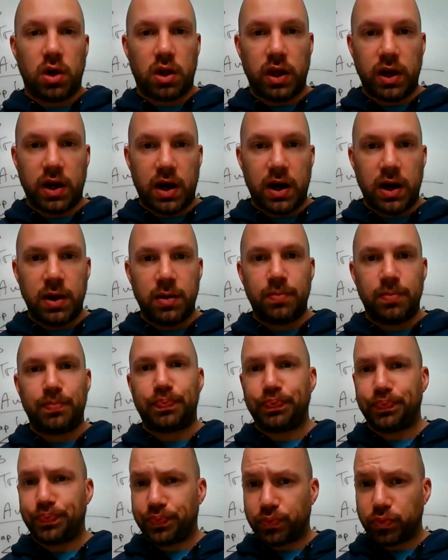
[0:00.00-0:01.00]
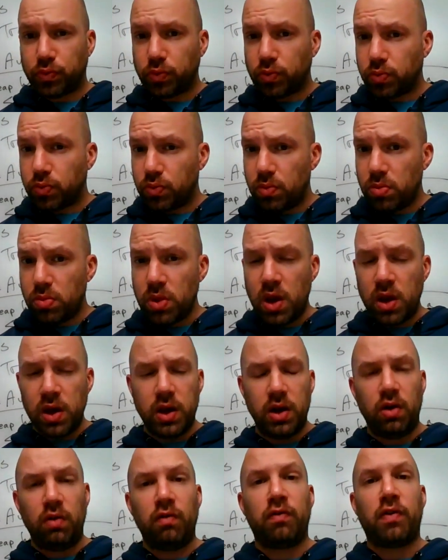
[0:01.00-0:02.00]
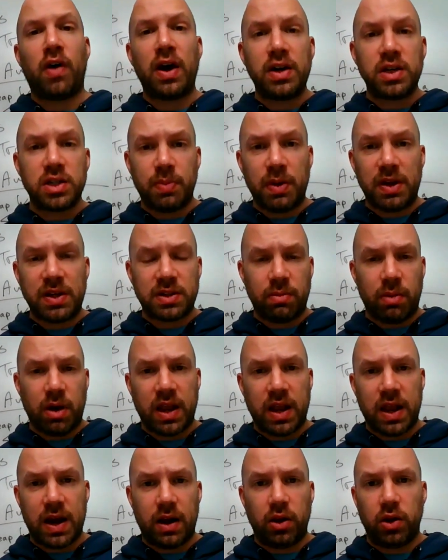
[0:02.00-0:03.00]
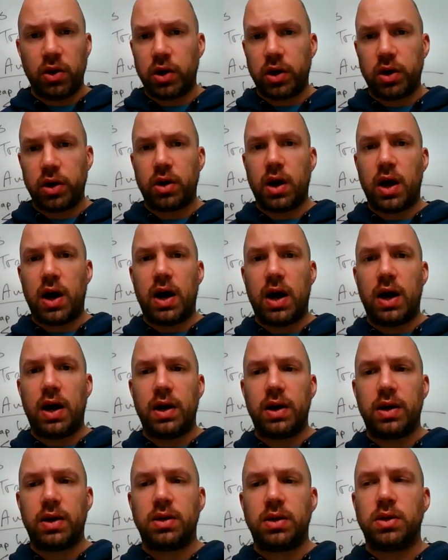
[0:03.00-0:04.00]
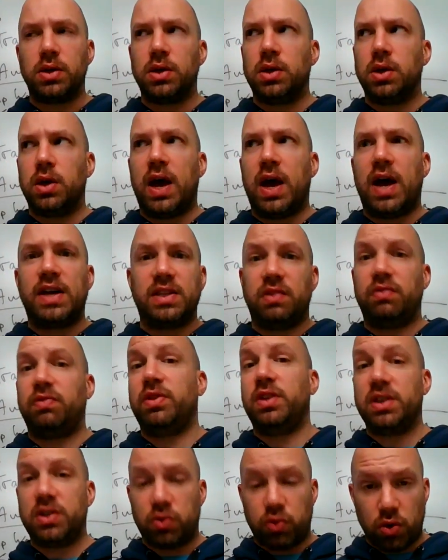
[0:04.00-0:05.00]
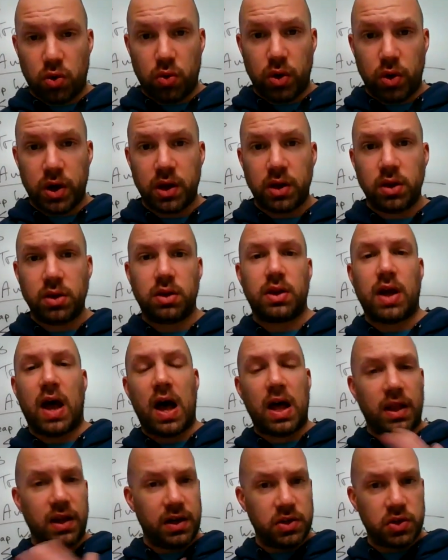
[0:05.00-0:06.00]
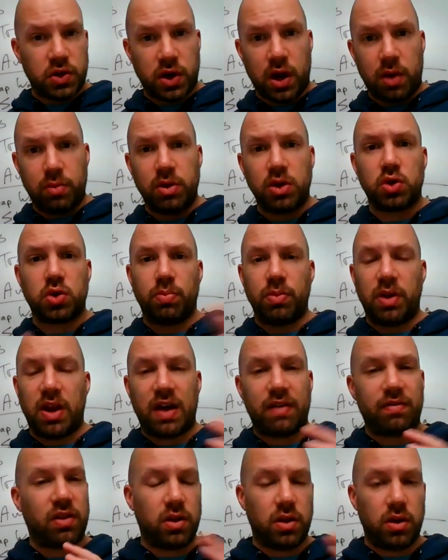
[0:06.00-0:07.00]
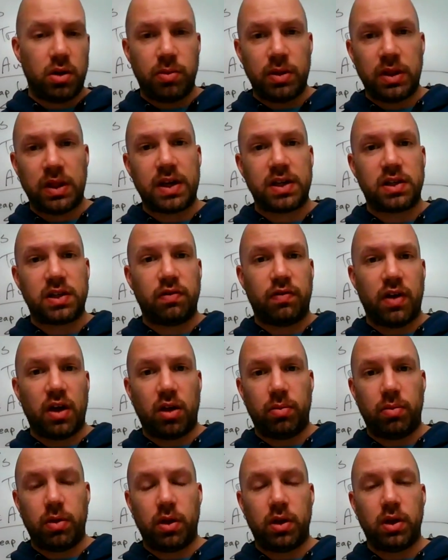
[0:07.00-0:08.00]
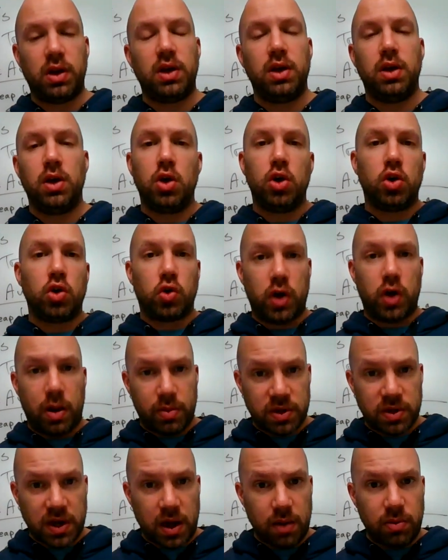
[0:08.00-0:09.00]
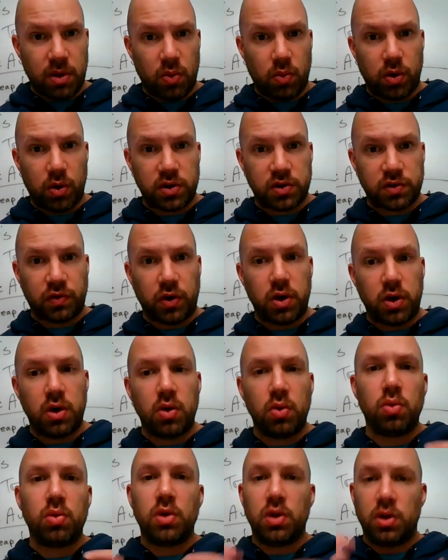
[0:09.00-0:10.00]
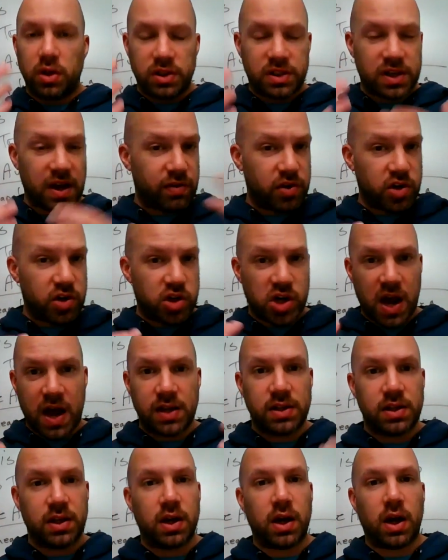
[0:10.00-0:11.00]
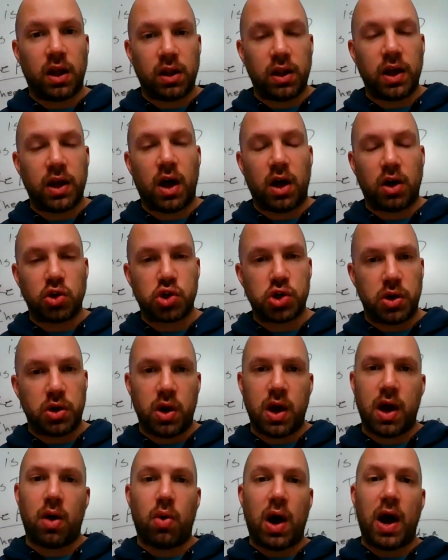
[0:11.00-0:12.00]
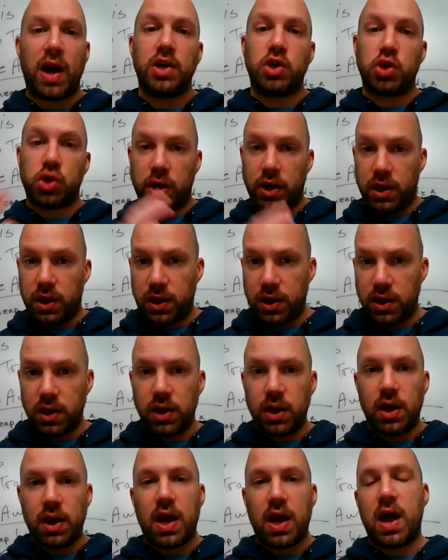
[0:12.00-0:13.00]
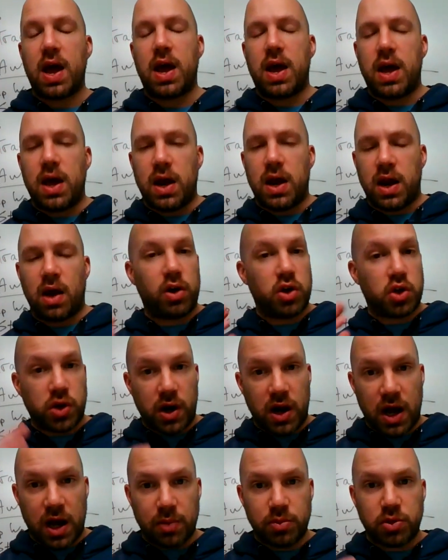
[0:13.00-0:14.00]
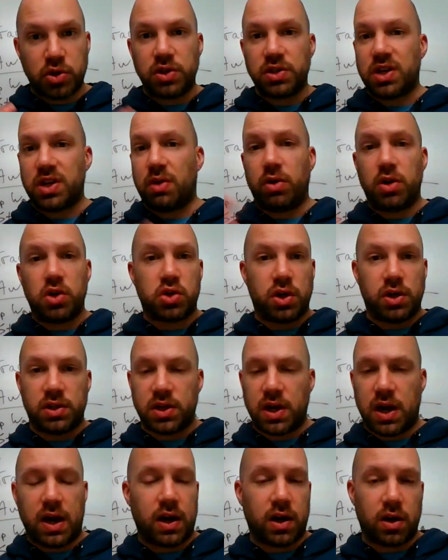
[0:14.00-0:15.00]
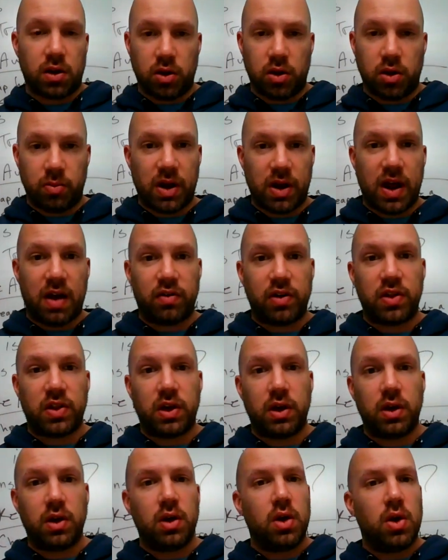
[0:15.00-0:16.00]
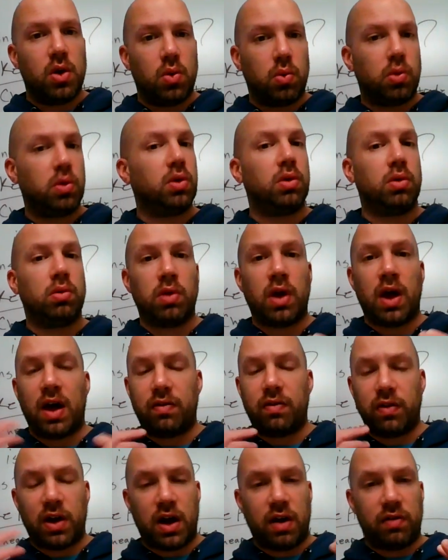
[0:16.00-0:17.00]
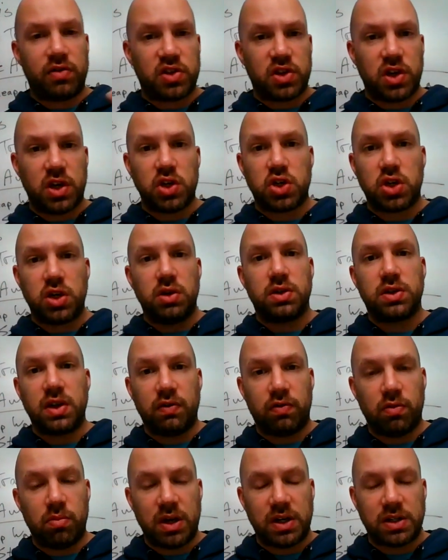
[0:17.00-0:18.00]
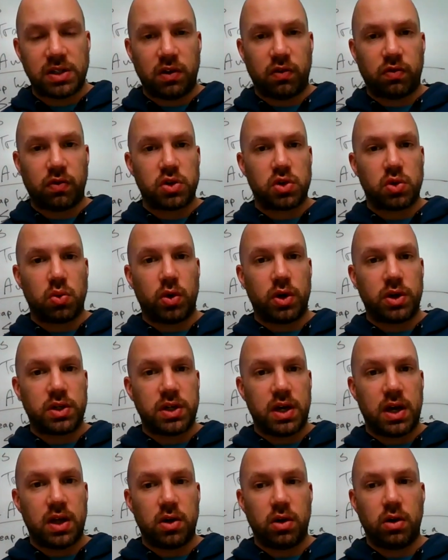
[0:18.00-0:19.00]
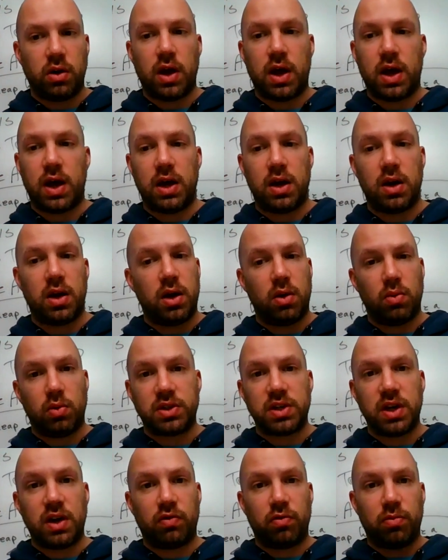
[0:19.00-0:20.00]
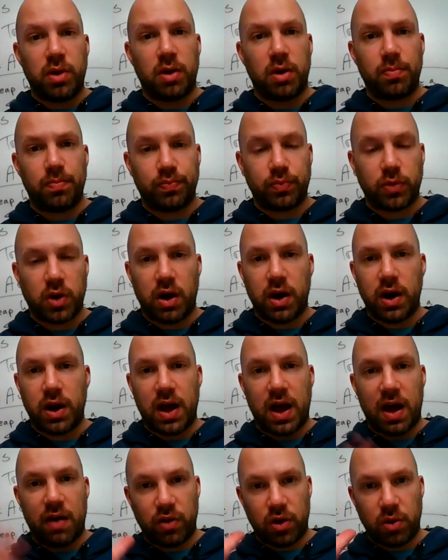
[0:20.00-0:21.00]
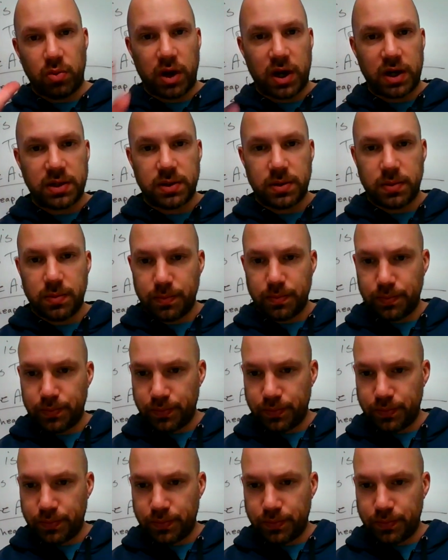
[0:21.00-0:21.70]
Click on it. Find a space on my calendar. As of this recording, the holidays are coming, so I'm going to have a little bit less availability. Grab a time that works for you. Let's have a chat, and I'll show you how I trade it and how I trade options, how I trade stock, a little bit of everything. We'll have a conversation, see if it makes sense for us to work together, and we'll take it from there. All right, have a good one, guys.